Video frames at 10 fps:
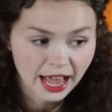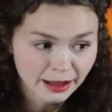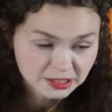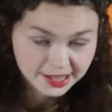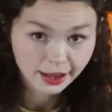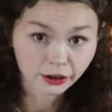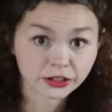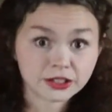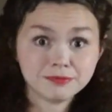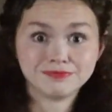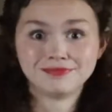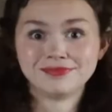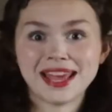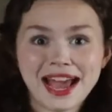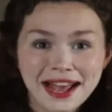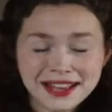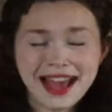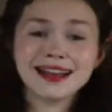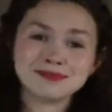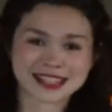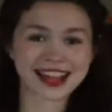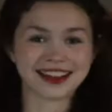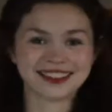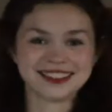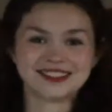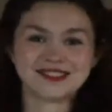I'm scared. I'm scared.